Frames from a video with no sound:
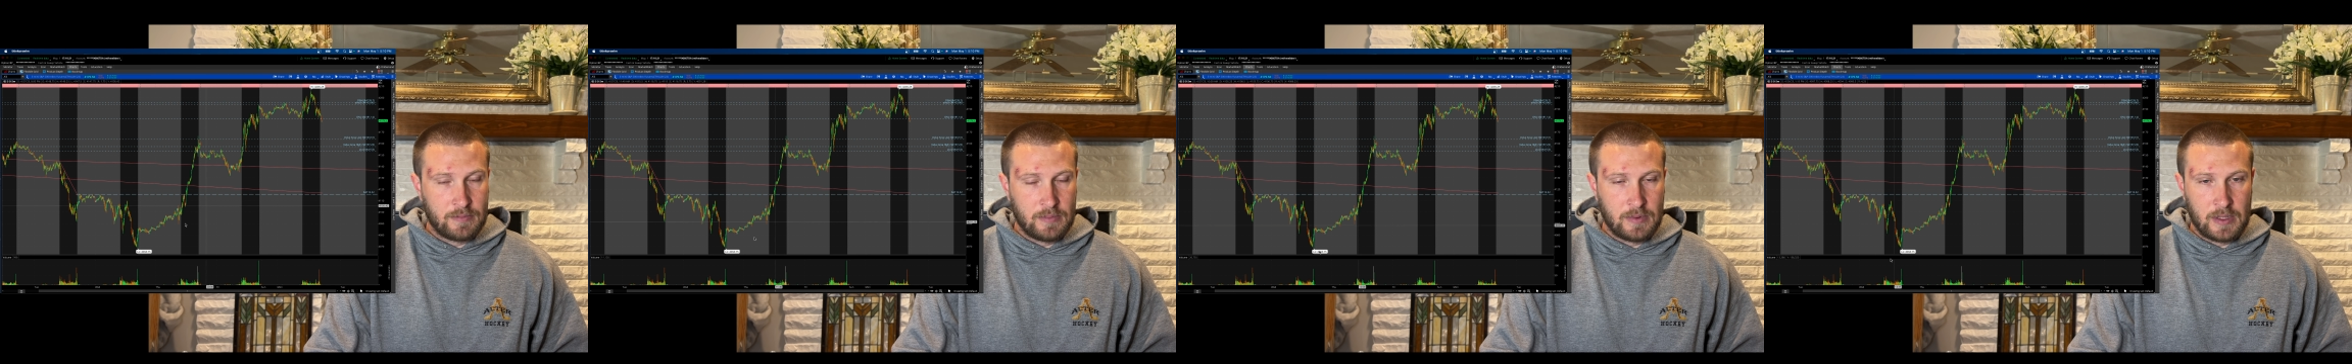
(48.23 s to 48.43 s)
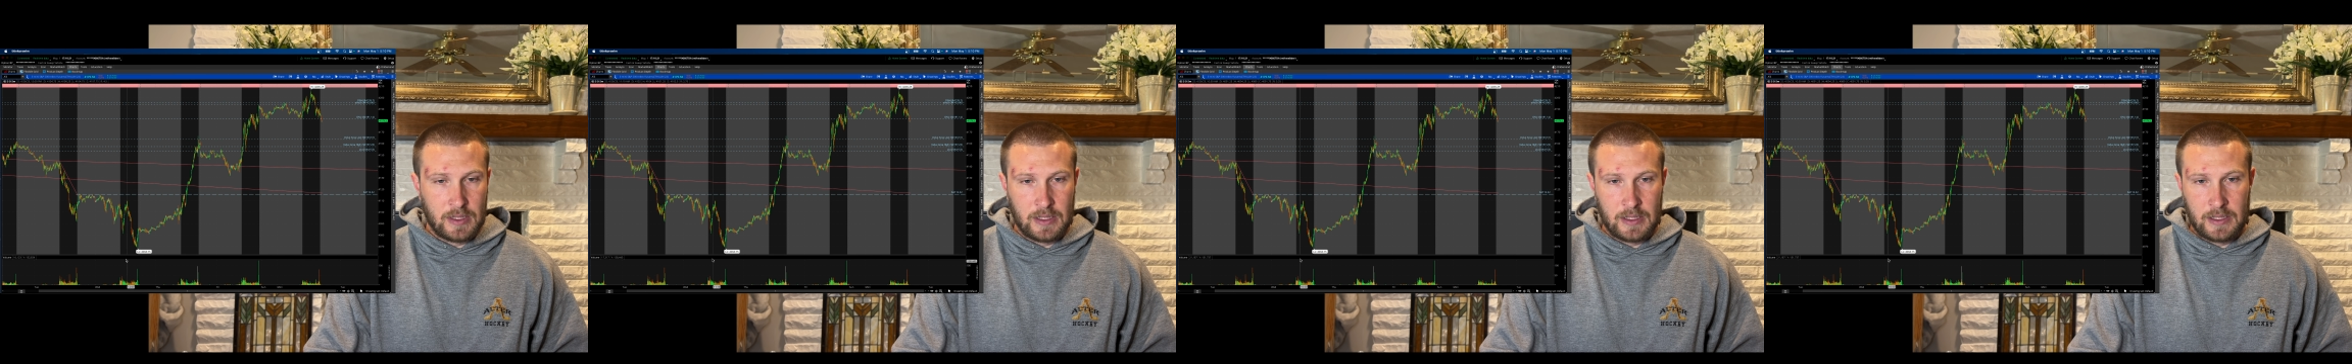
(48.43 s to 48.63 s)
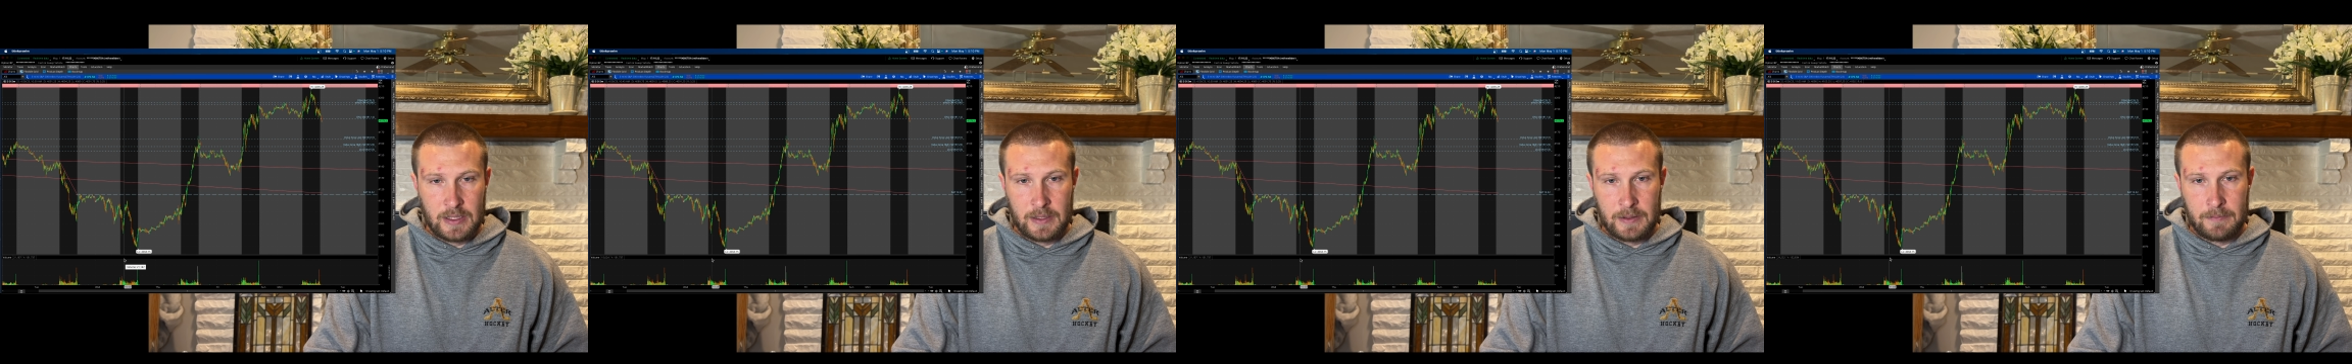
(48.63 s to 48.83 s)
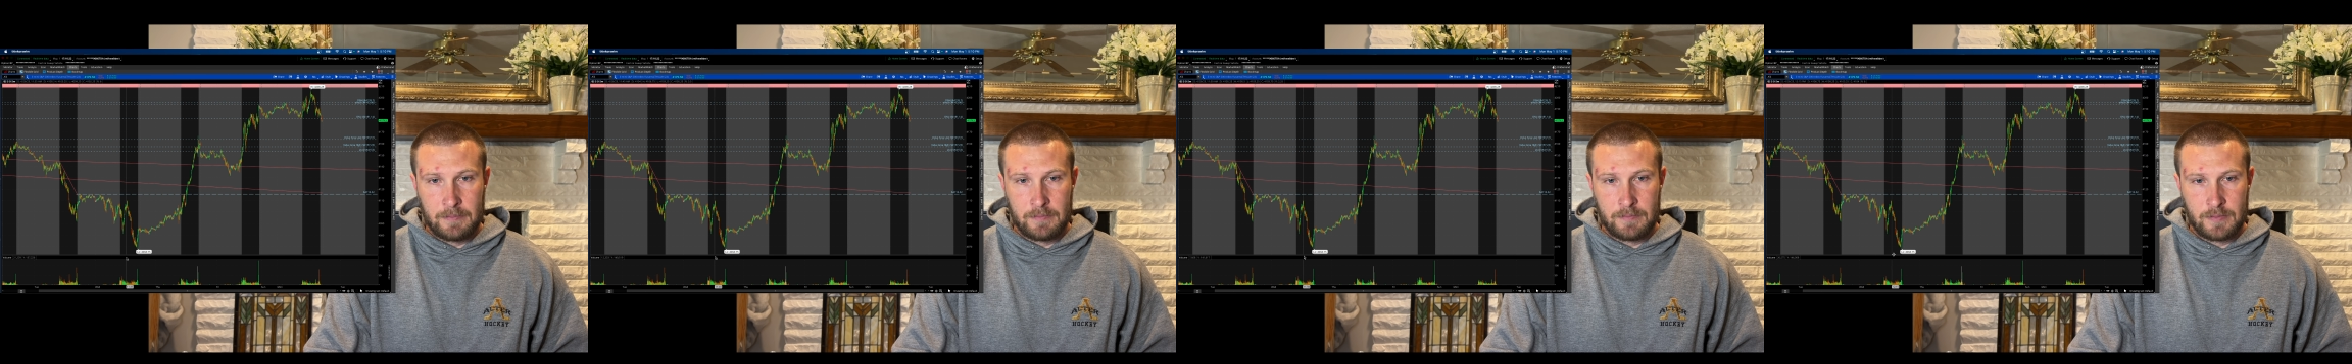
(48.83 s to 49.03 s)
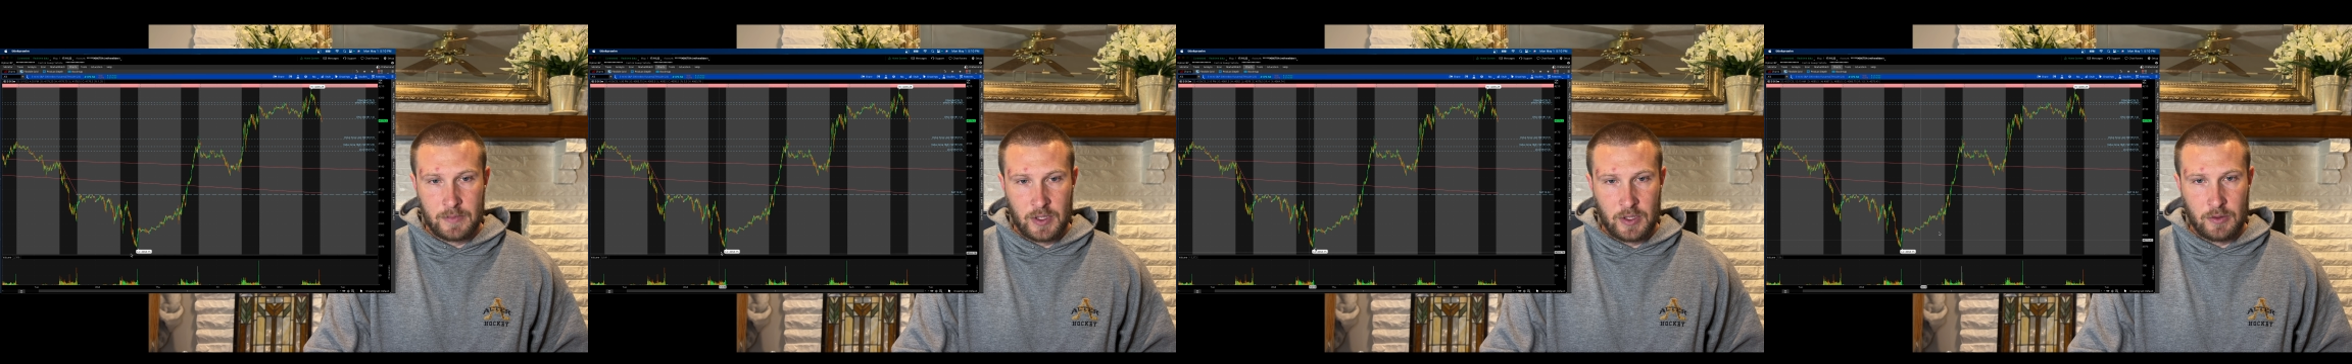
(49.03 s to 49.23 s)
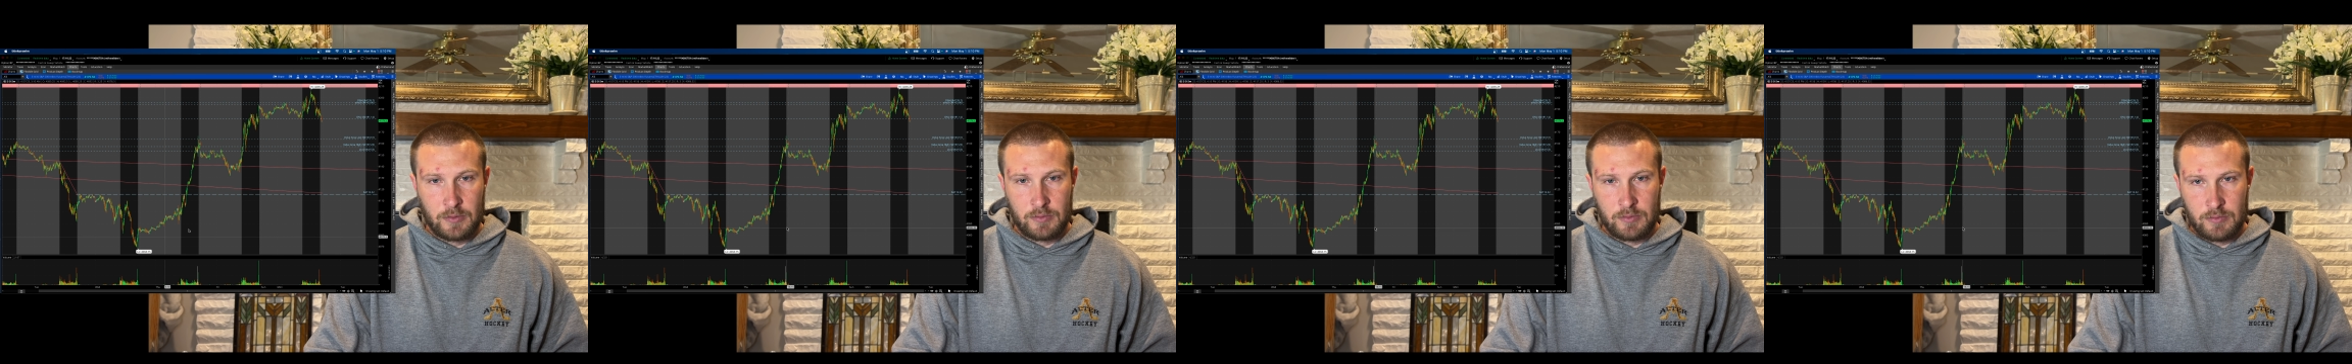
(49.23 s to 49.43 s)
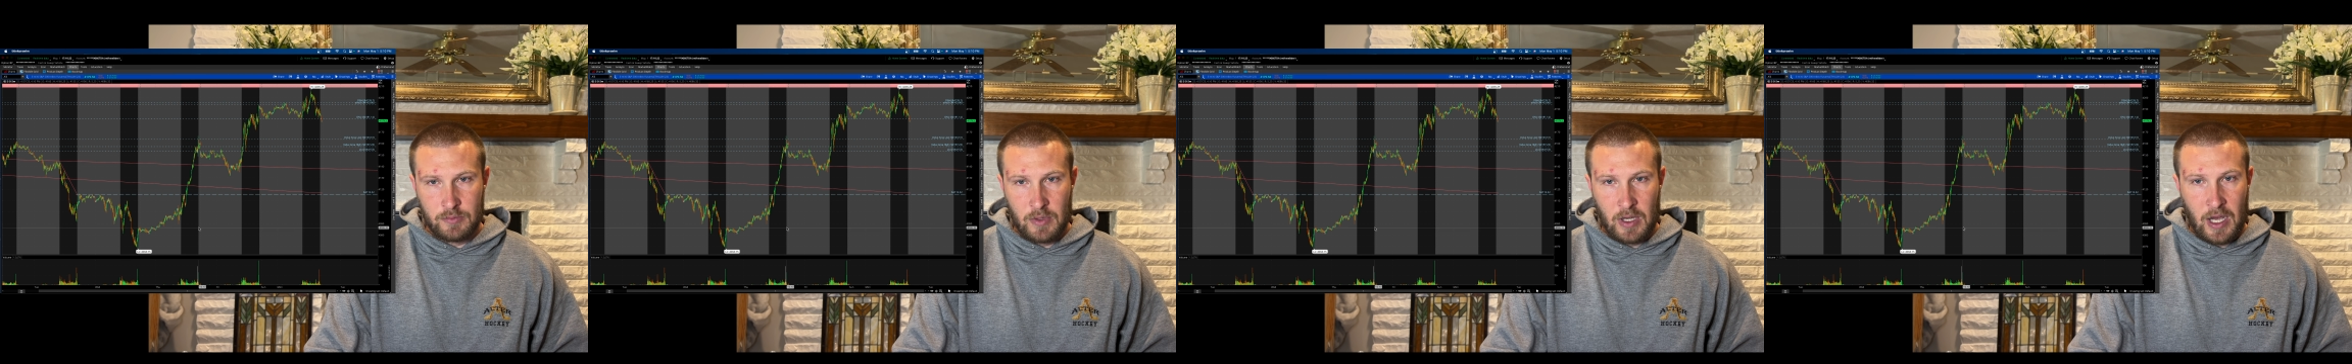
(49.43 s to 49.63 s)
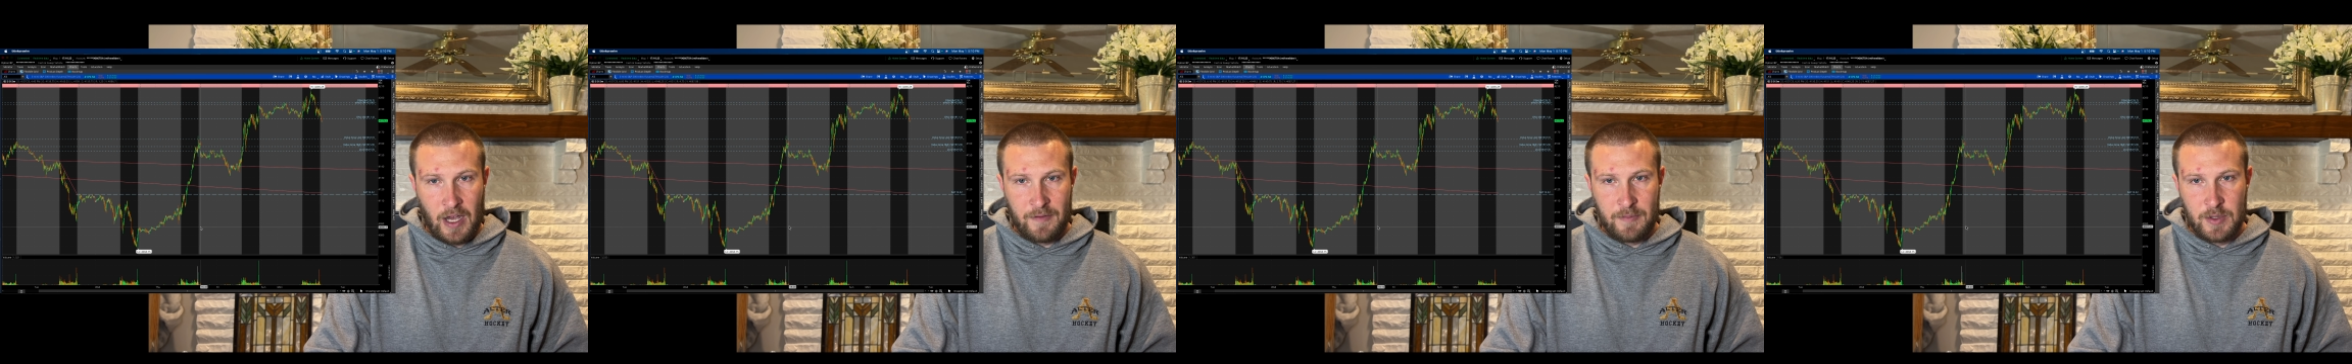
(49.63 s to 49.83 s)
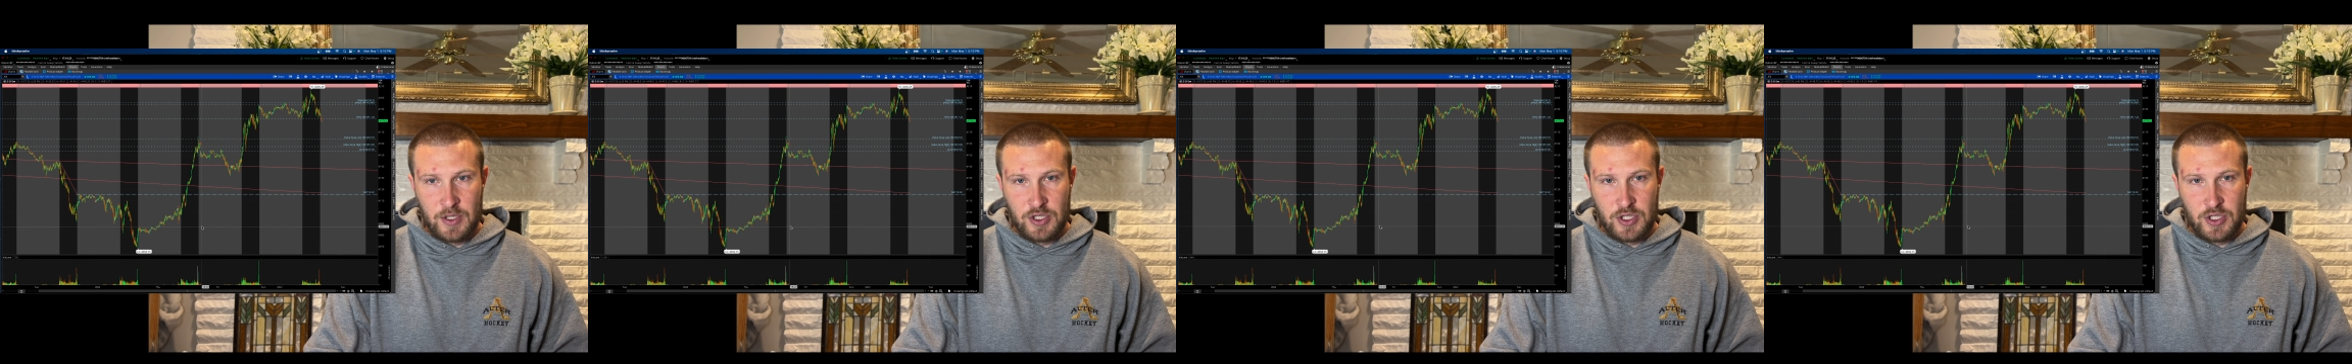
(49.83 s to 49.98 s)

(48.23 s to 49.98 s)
I've been